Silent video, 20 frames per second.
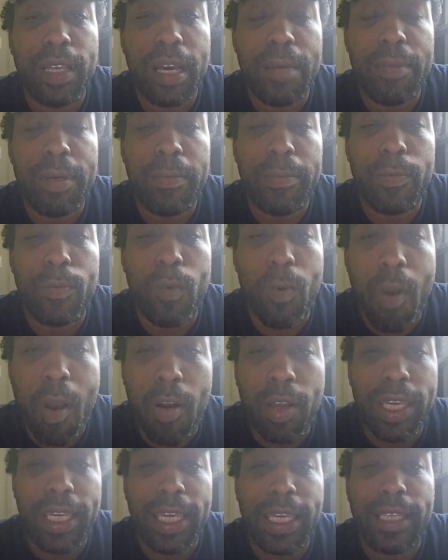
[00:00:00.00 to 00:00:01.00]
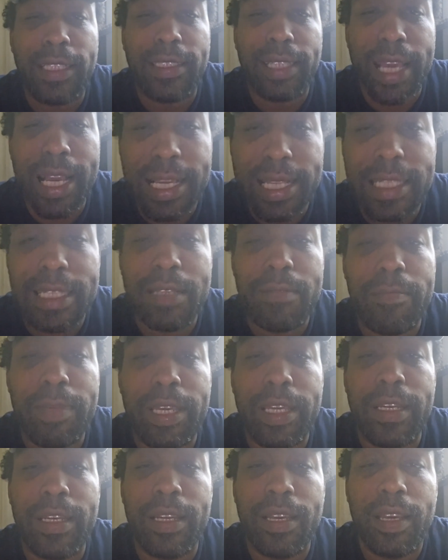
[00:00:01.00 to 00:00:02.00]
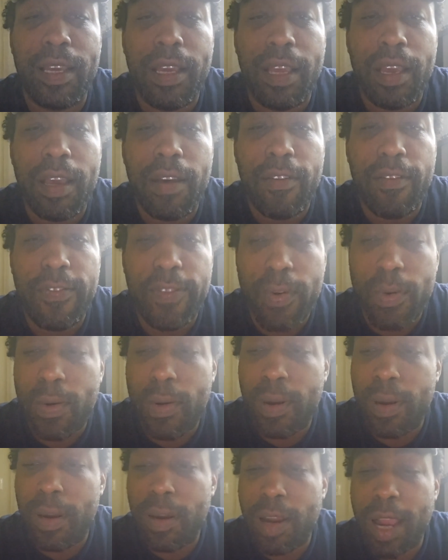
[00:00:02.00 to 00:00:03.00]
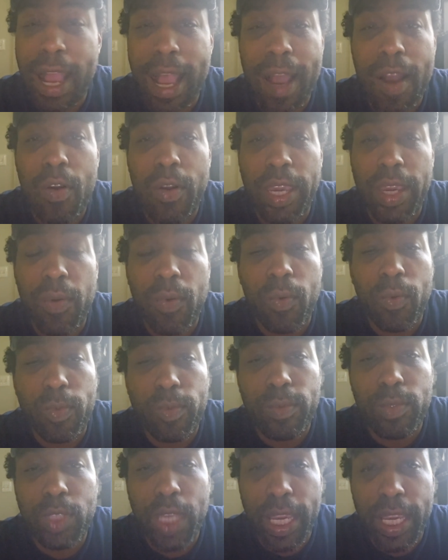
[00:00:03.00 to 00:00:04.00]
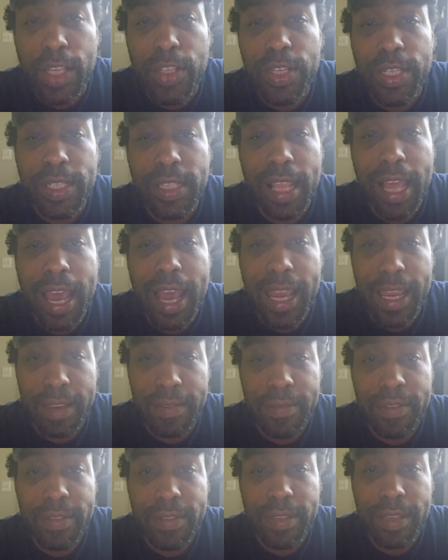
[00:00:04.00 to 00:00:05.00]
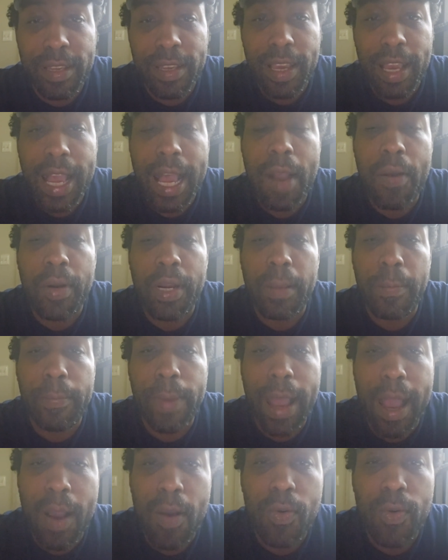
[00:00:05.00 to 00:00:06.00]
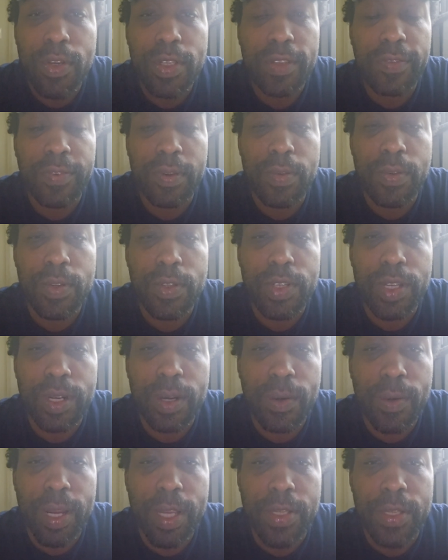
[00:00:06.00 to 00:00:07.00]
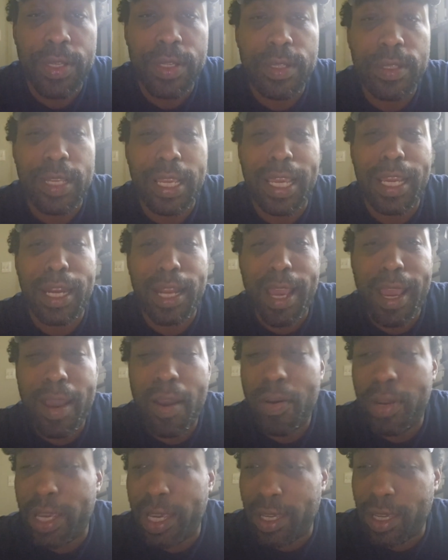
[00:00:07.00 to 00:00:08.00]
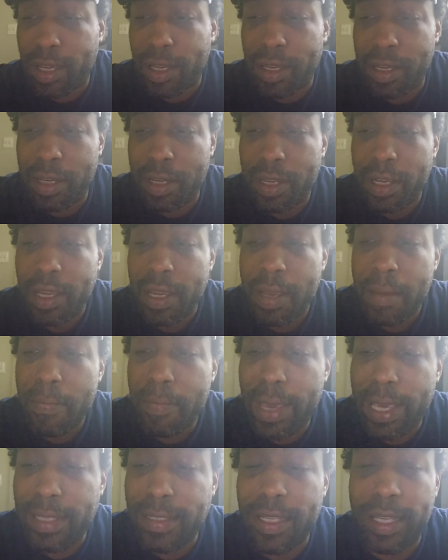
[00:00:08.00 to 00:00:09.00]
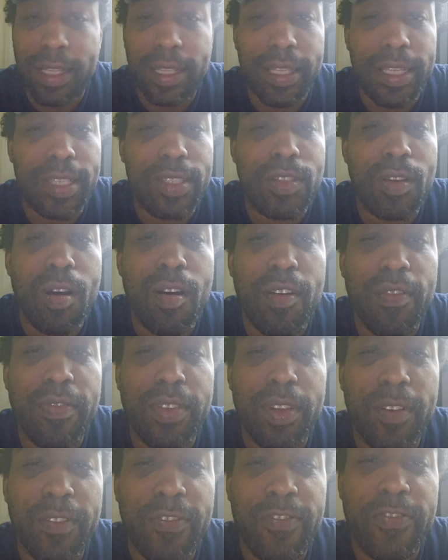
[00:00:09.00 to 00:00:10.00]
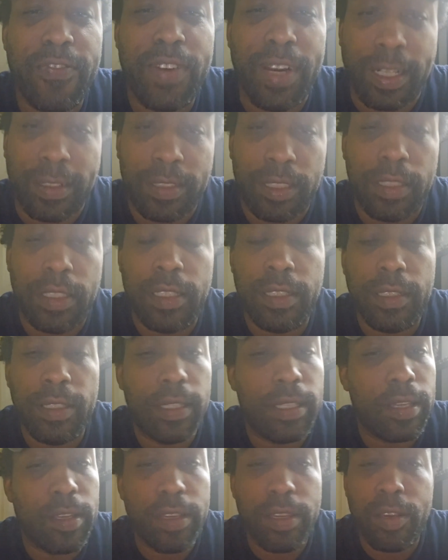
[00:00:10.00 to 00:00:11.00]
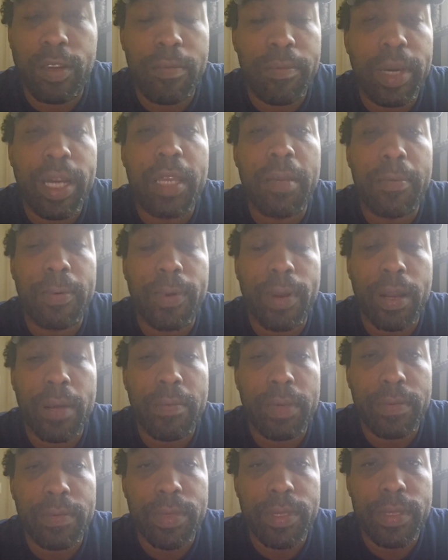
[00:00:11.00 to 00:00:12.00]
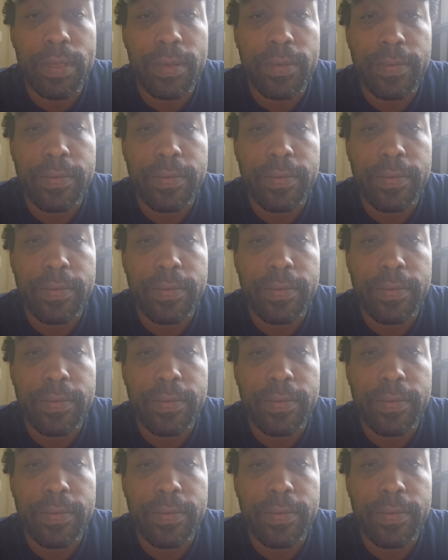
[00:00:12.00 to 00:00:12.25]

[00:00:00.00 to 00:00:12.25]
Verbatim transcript: I'm a walking testament for how it changes lives, how it empowers future generations, and how it could basically solve your your money problems.